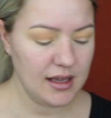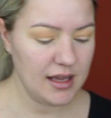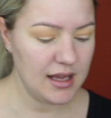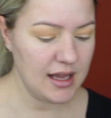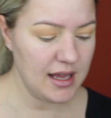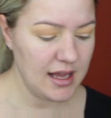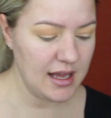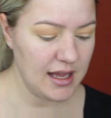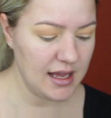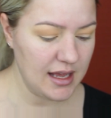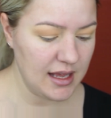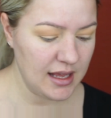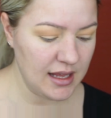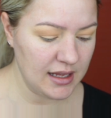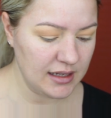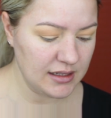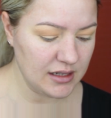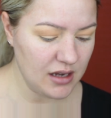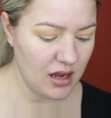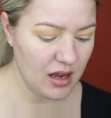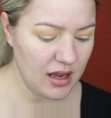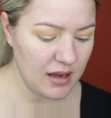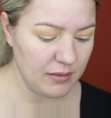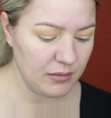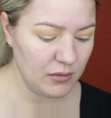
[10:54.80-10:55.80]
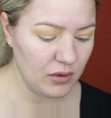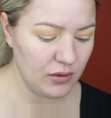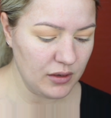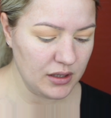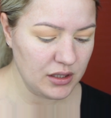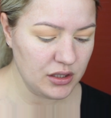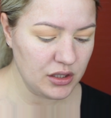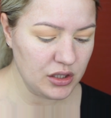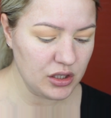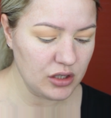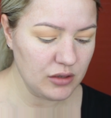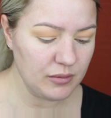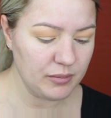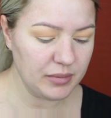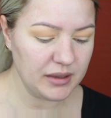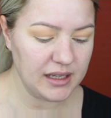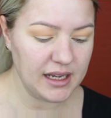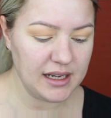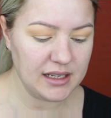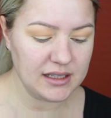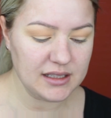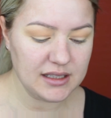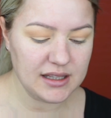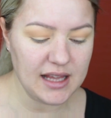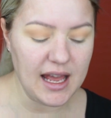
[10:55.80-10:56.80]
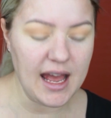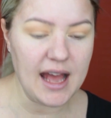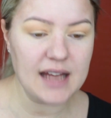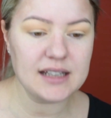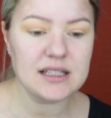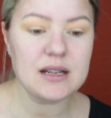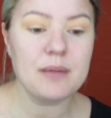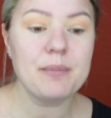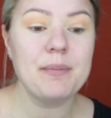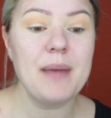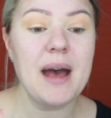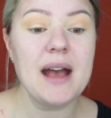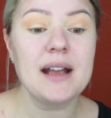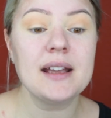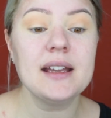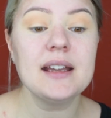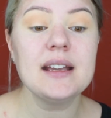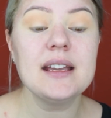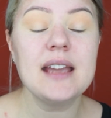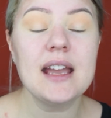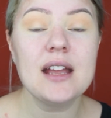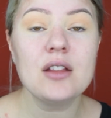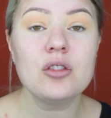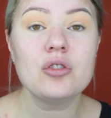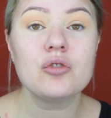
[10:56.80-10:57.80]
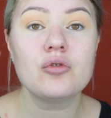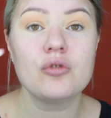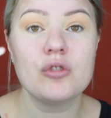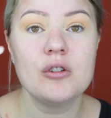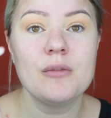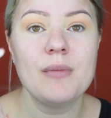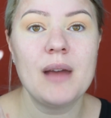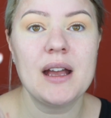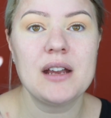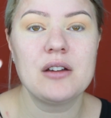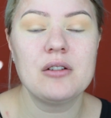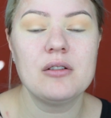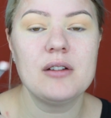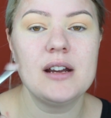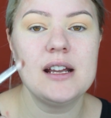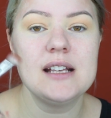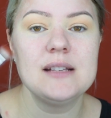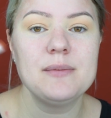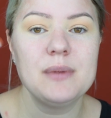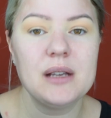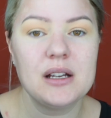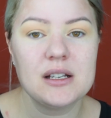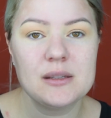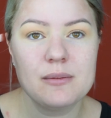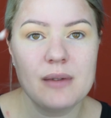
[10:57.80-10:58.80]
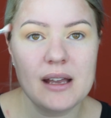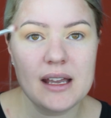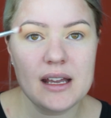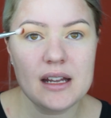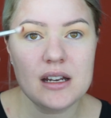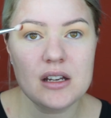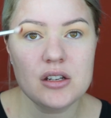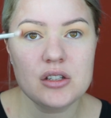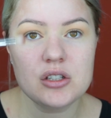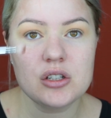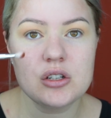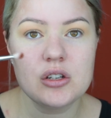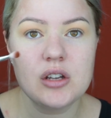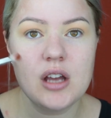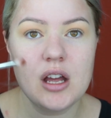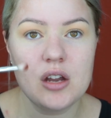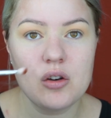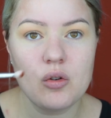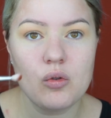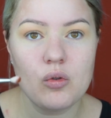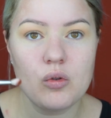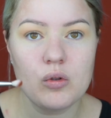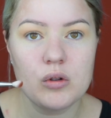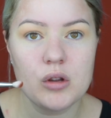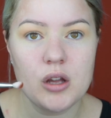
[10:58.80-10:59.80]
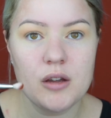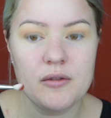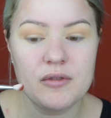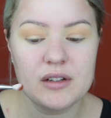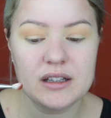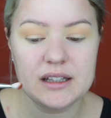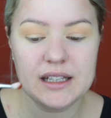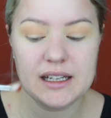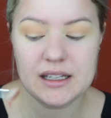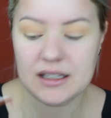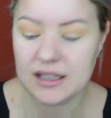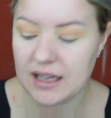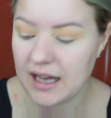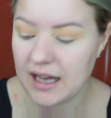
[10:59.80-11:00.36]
and I'm going to blend that back again through my crease, because we're going to do an all over lid